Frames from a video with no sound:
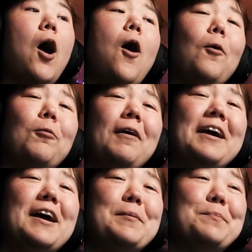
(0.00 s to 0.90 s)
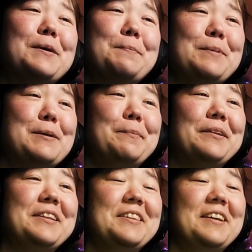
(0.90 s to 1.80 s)
All right, I put
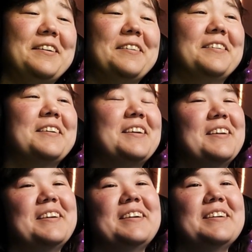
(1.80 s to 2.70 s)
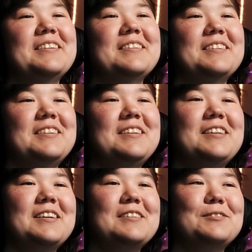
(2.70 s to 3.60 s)
people in there.
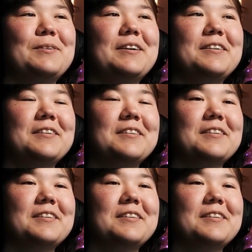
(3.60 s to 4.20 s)
Eda, I swear.